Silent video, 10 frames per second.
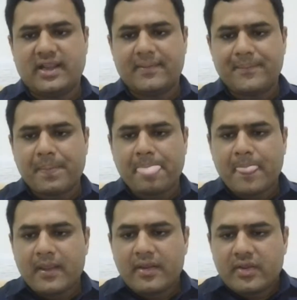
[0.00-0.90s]
Yeah.
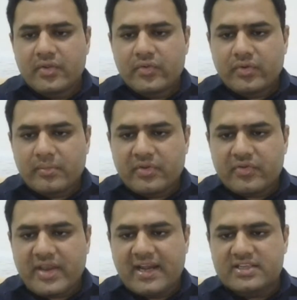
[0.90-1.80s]
So,
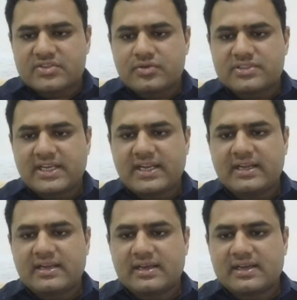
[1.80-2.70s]
Ms. Danex
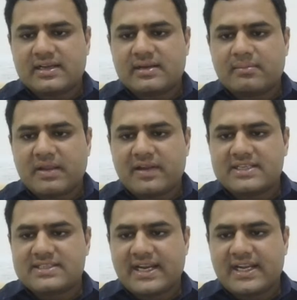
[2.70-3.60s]
Jose, my weight
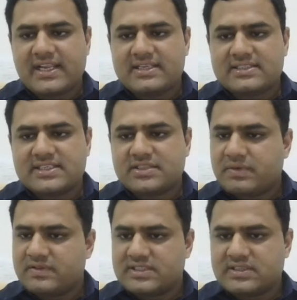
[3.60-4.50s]
is 90 kgs,
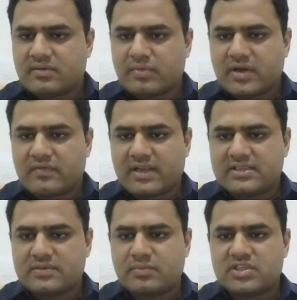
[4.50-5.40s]
HbA1c is 7.5.
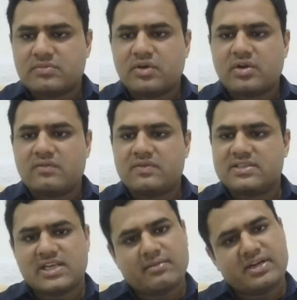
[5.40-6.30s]
Is it possible to
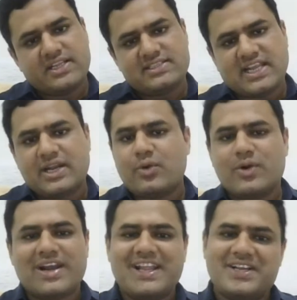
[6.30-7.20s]
reverse diabetes? I
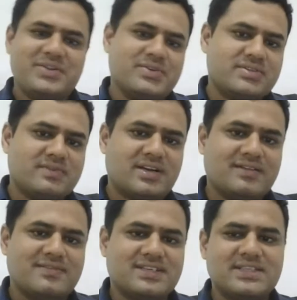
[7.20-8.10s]
don't like to use the word
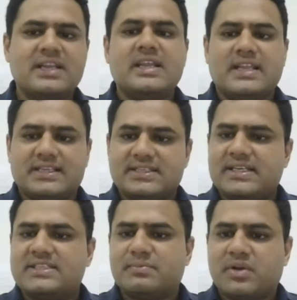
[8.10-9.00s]
reverse. Yes,
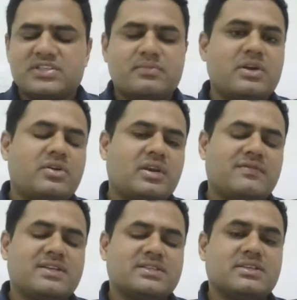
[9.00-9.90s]
it is possible to
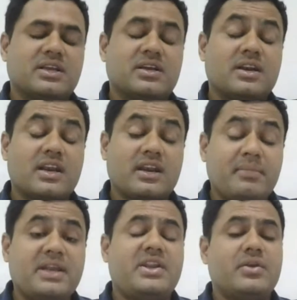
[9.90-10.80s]
reverse,
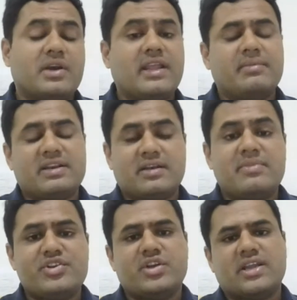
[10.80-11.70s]
remit your diabetes,
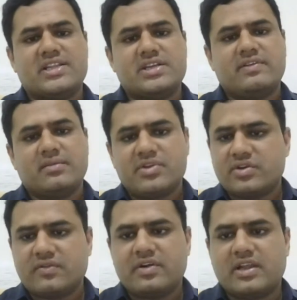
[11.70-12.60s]
remission, achieve a
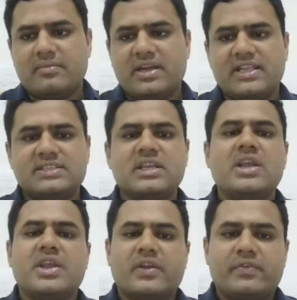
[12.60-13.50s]
remission of your diabetes
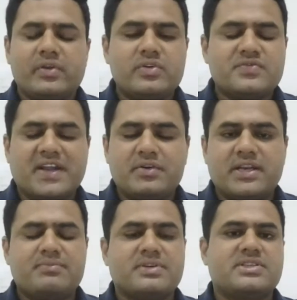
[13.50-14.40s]
if you lose 5
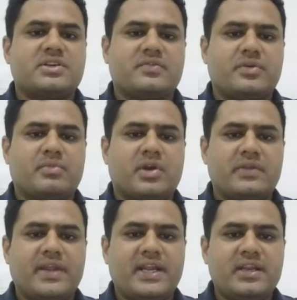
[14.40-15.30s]
to 10% of your
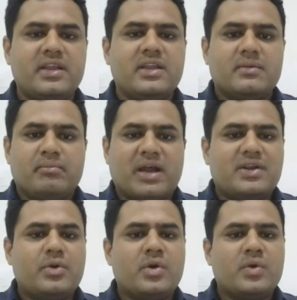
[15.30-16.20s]
body weight.
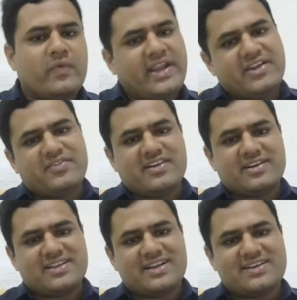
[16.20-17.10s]
But don't wait
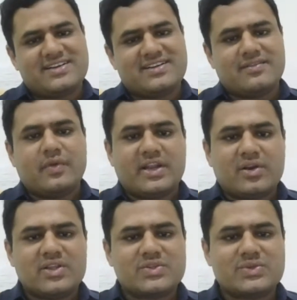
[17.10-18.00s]
for that
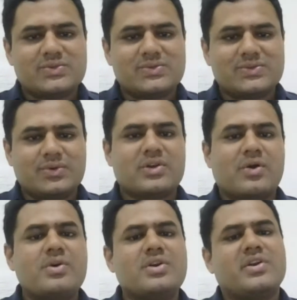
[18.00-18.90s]
don't
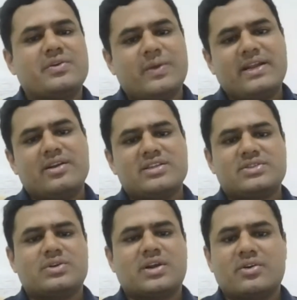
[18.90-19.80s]
count on your weight loss
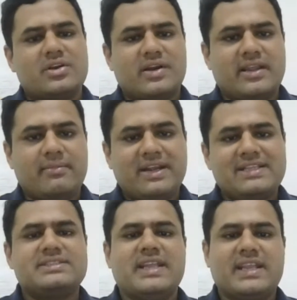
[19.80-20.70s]
to control your
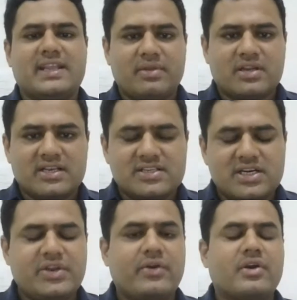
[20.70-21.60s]
diabetes.
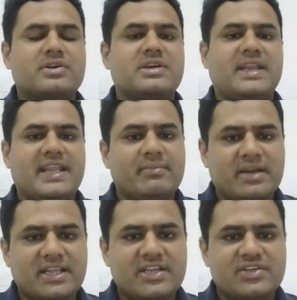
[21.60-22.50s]
Consult your doctor, take a
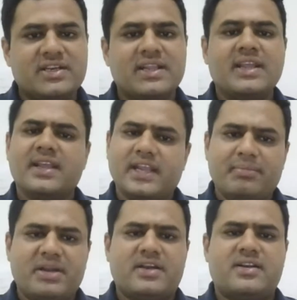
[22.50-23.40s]
medication,
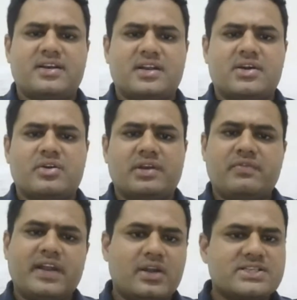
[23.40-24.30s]
keep it under control. If
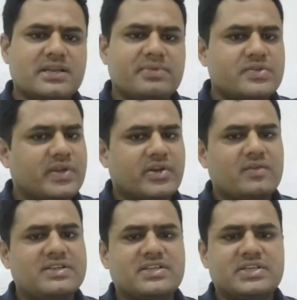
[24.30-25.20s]
weight loss happens, we can
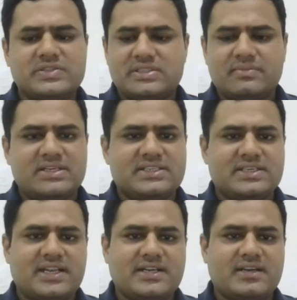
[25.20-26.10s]
always reduce the medicine
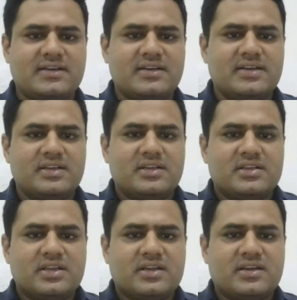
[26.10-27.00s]
later.
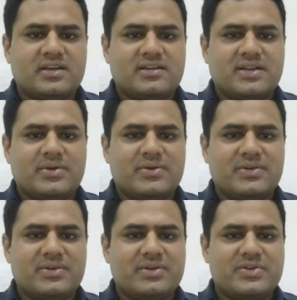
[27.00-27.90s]

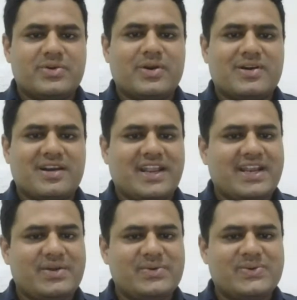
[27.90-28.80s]
You should not
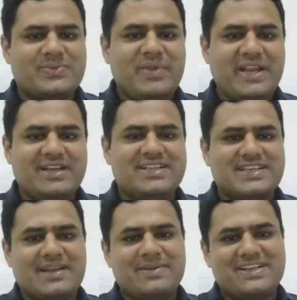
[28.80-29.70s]
try to beat this
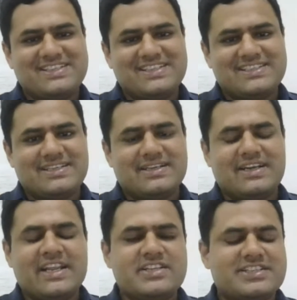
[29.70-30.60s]
diabetes. It's
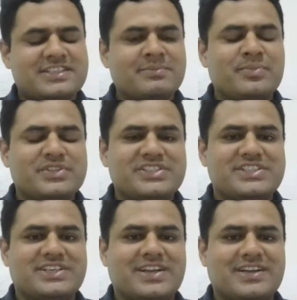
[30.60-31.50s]
nature's
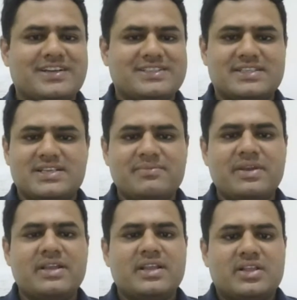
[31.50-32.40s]
imposition on our system.
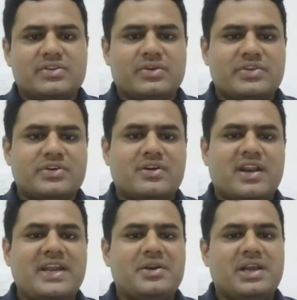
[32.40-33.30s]
So you should
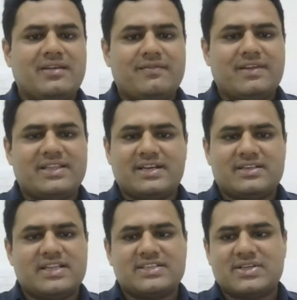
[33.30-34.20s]
try to live with
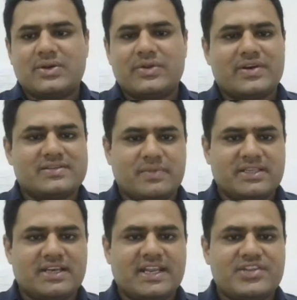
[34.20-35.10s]
it. That's how you
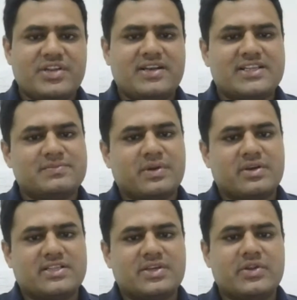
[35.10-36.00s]
respect nature.
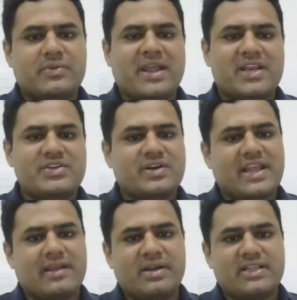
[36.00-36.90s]
That's how you manage your
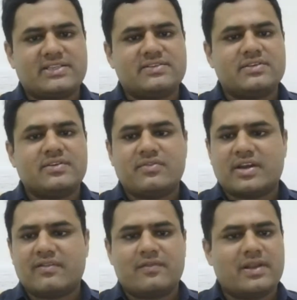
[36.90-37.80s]
diabetes
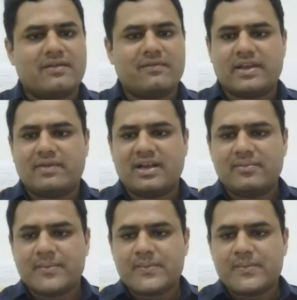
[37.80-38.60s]
forever well, very well.